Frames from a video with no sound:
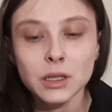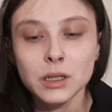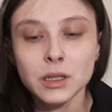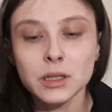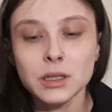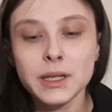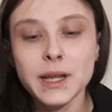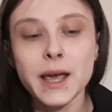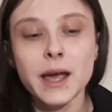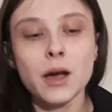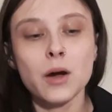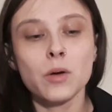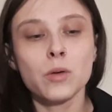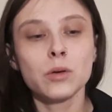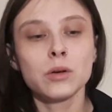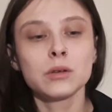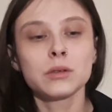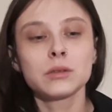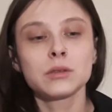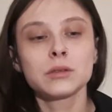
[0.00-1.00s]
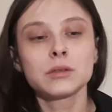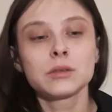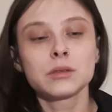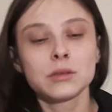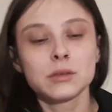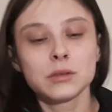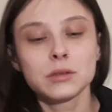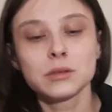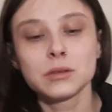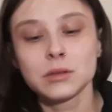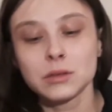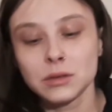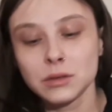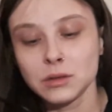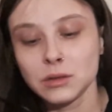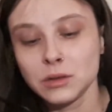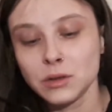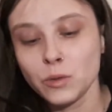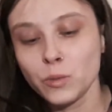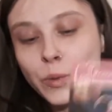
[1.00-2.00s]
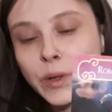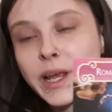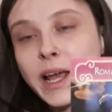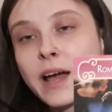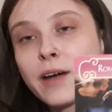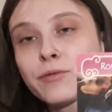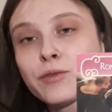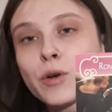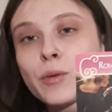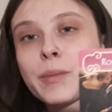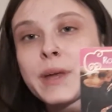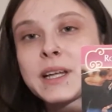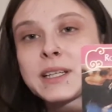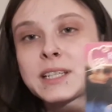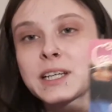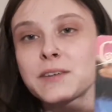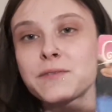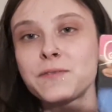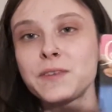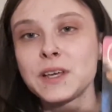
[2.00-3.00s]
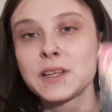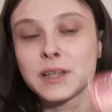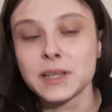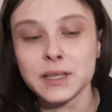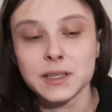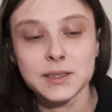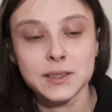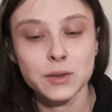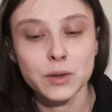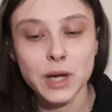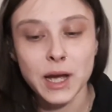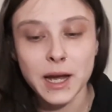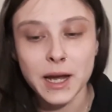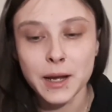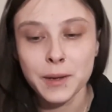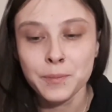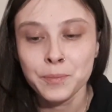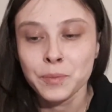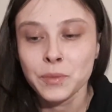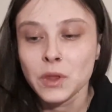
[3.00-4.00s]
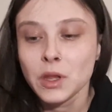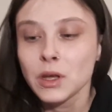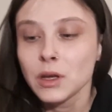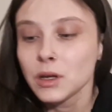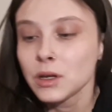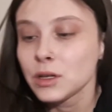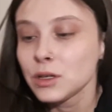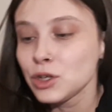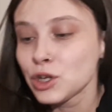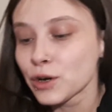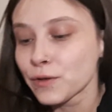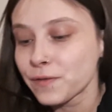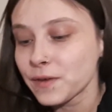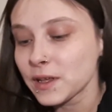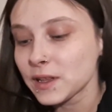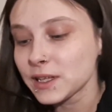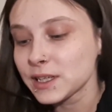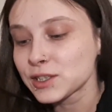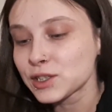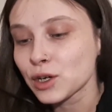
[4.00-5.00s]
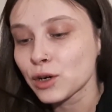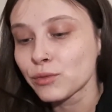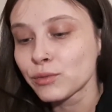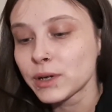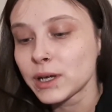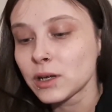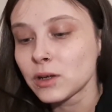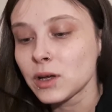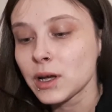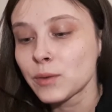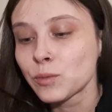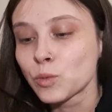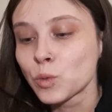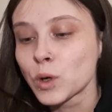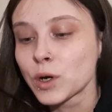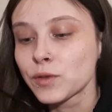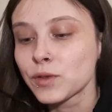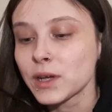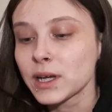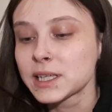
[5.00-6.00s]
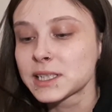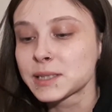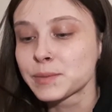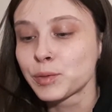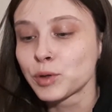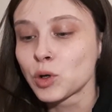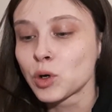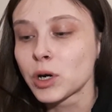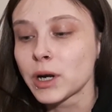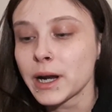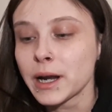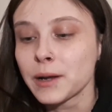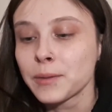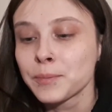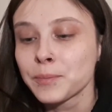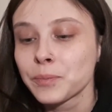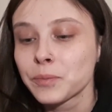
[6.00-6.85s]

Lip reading: Now, we have romantic feelings, okay? Your feelings are real and worth exploring.